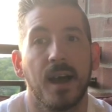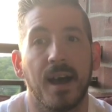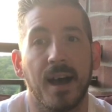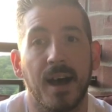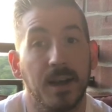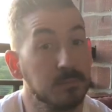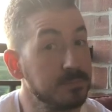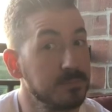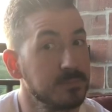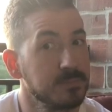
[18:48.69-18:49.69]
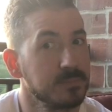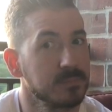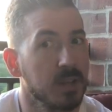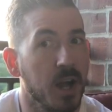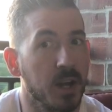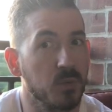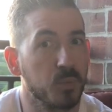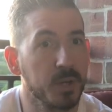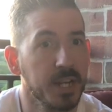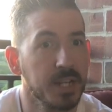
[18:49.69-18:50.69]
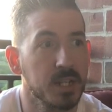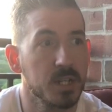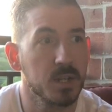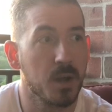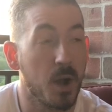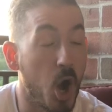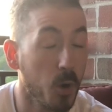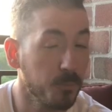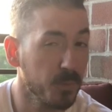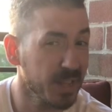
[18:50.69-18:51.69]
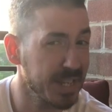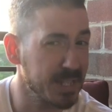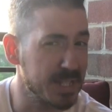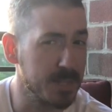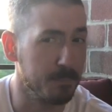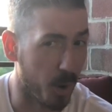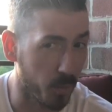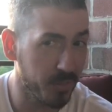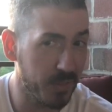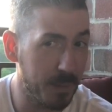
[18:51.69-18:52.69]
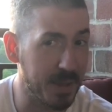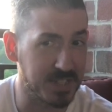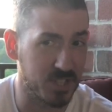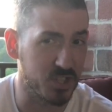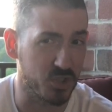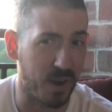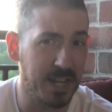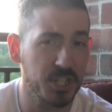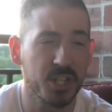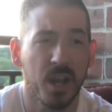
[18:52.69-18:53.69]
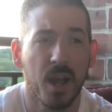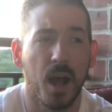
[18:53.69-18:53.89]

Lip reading: I'm going to read, hopefully, both of them. That's the stretch.